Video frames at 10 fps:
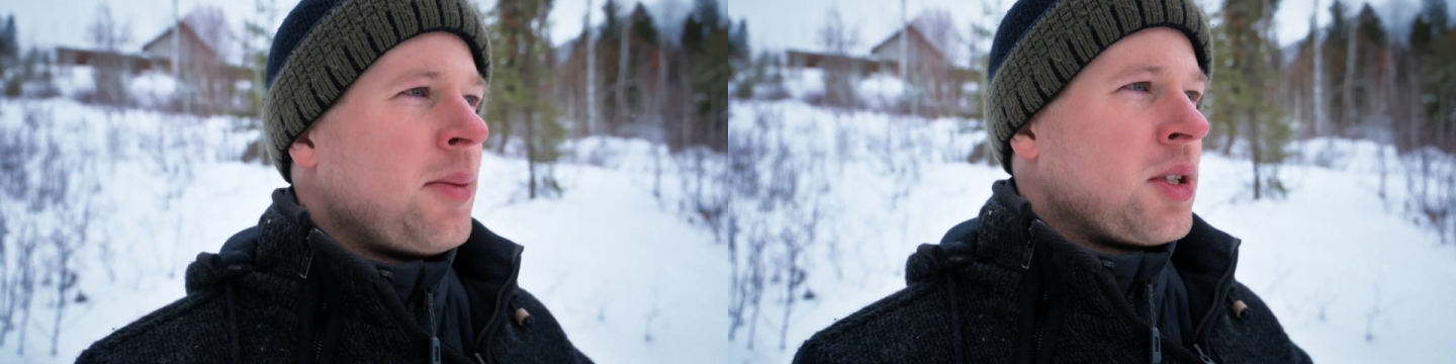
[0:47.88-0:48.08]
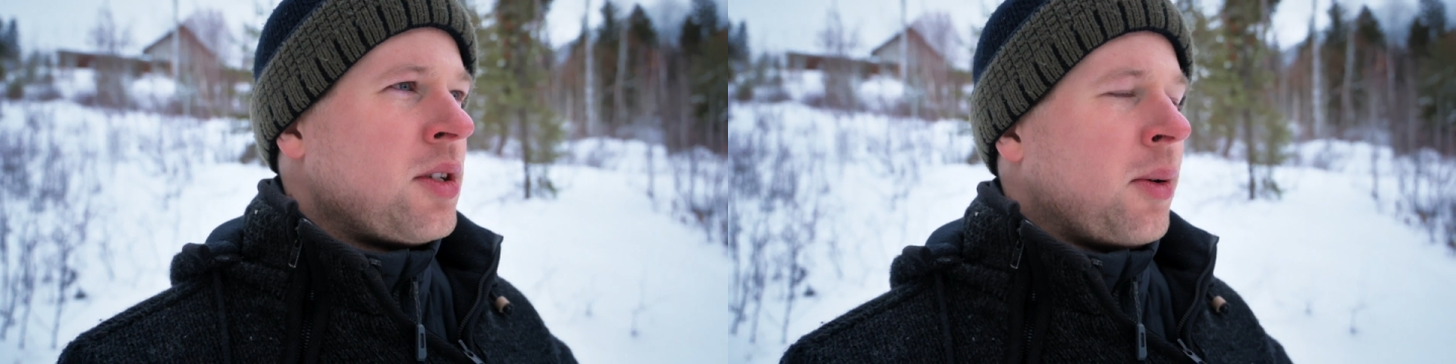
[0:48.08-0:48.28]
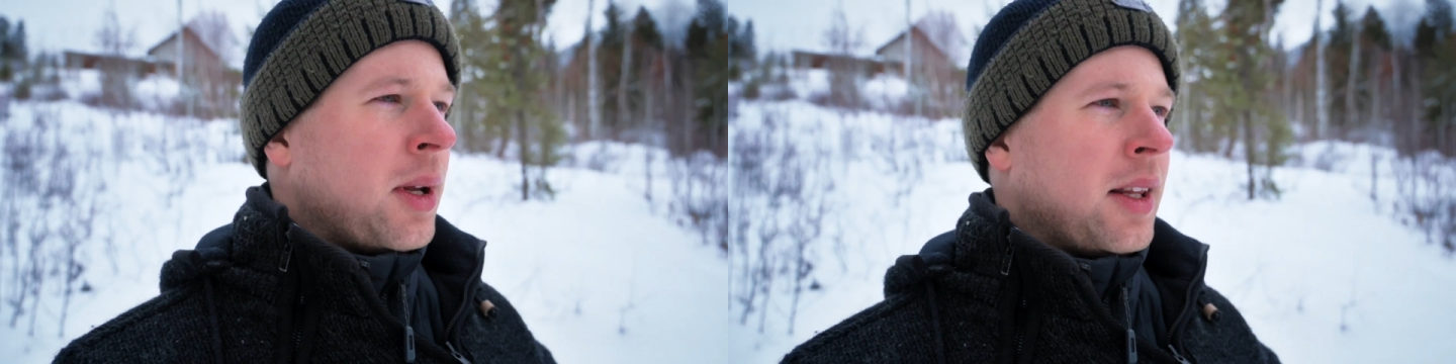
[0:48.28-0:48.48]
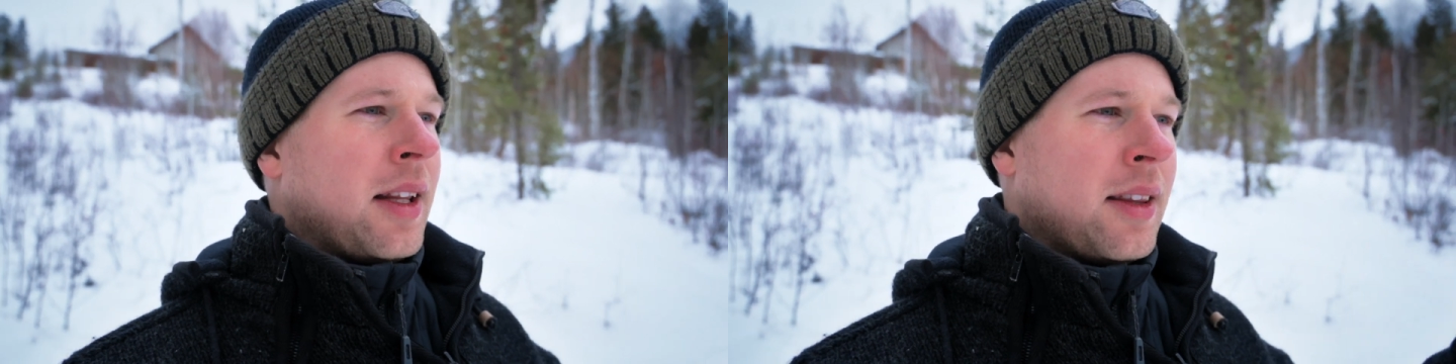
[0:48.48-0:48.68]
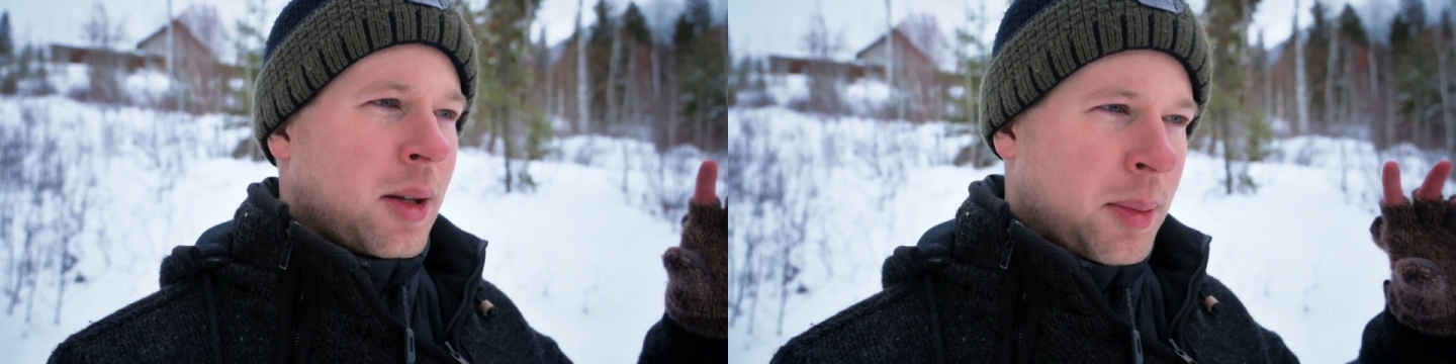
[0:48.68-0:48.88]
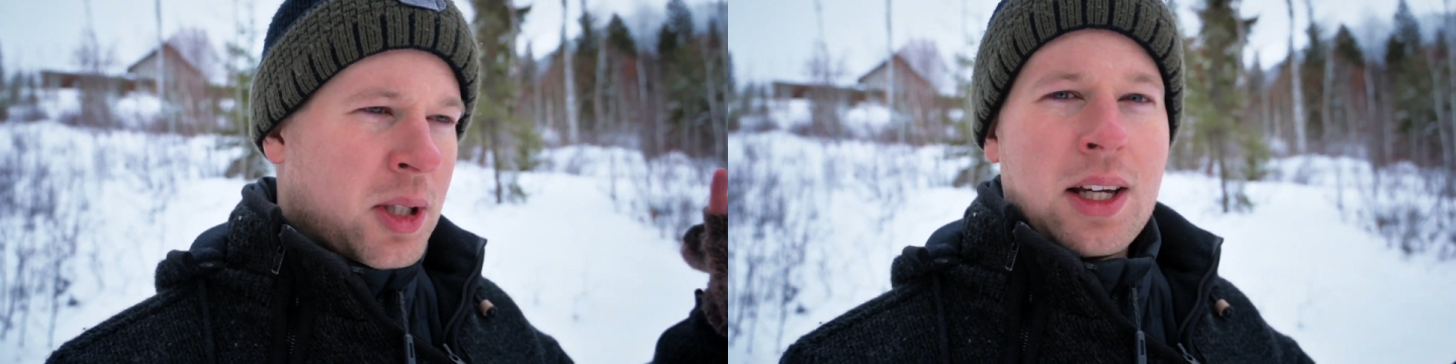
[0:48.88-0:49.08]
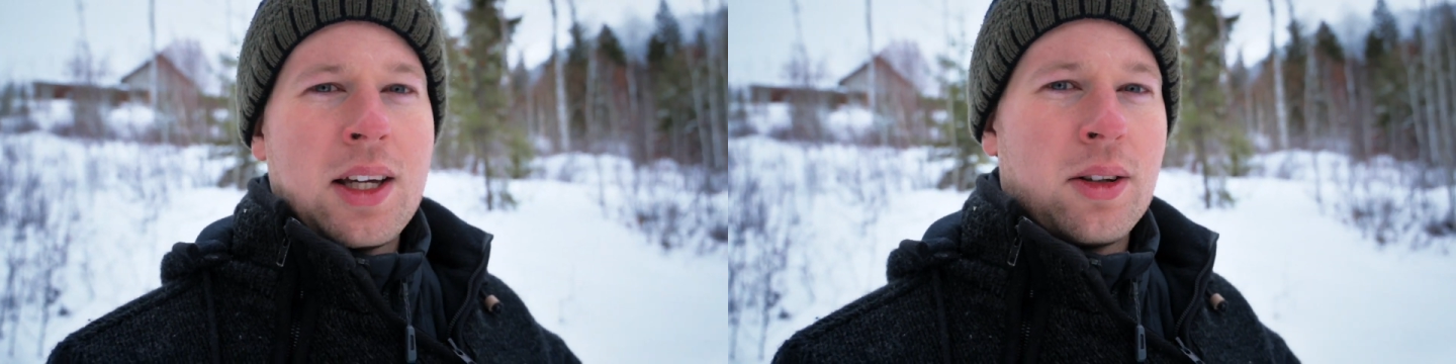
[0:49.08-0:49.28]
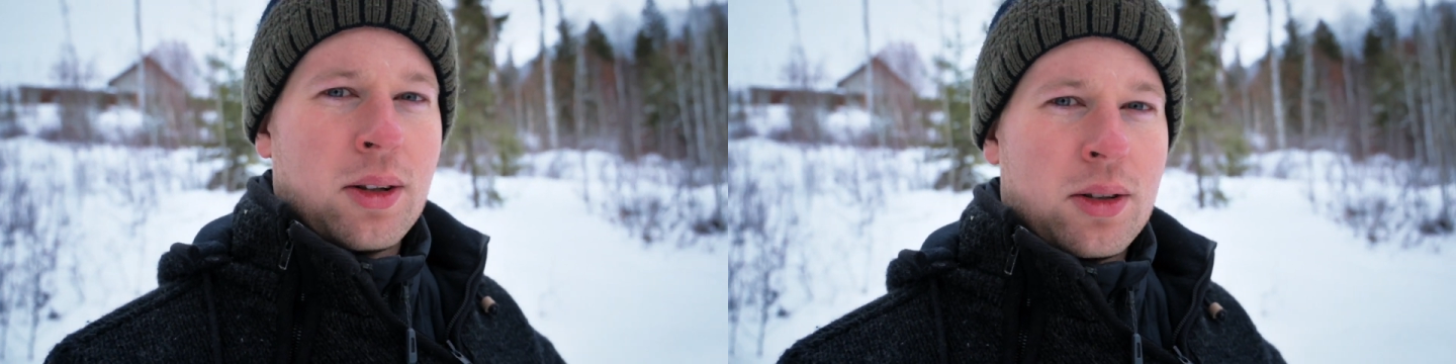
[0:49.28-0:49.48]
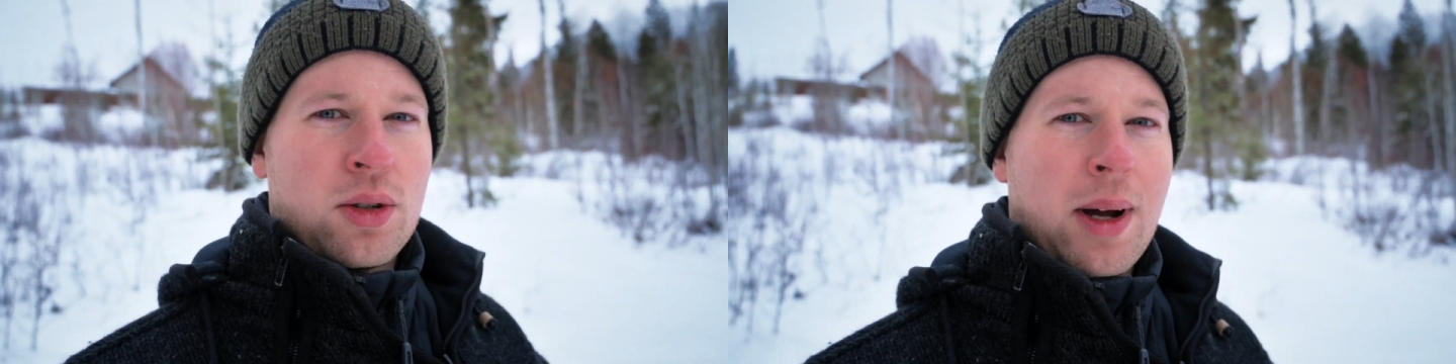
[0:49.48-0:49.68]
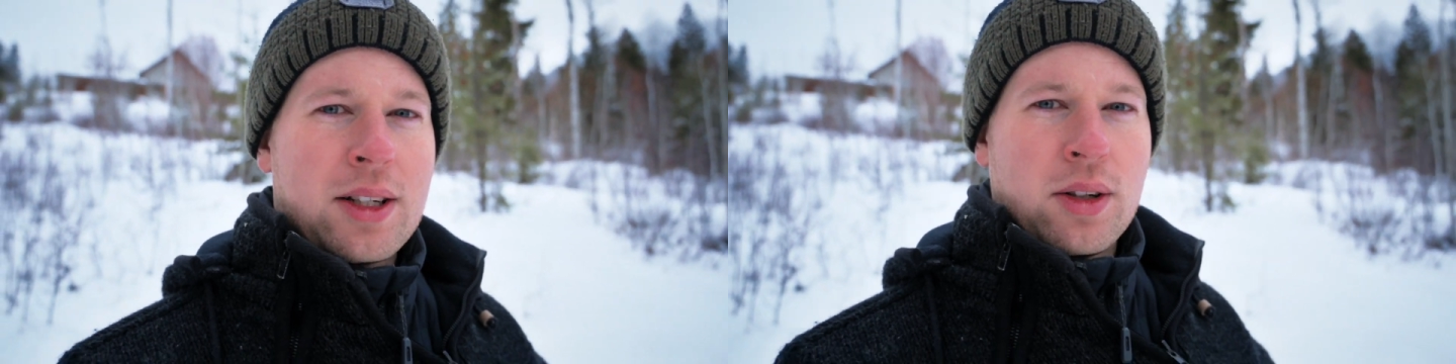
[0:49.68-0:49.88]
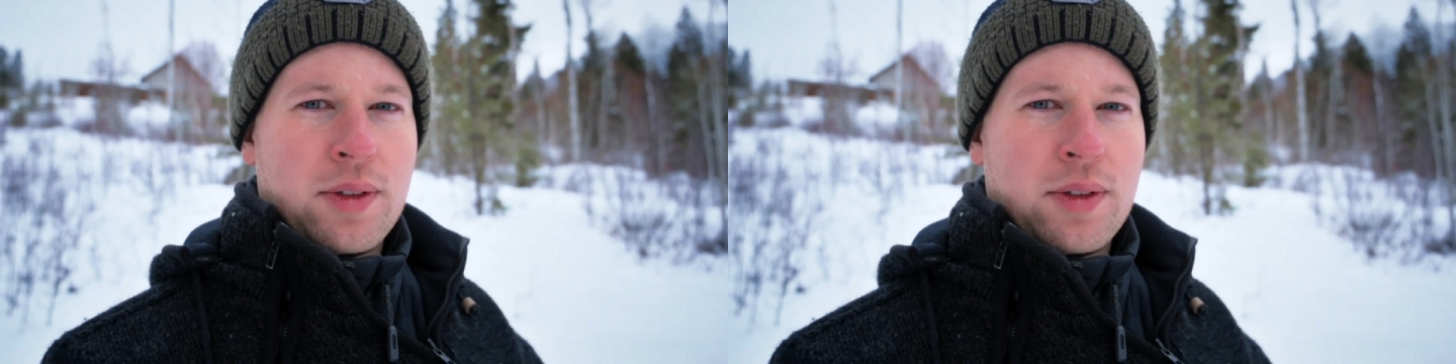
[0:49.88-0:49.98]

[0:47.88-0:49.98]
was noting that the particular director of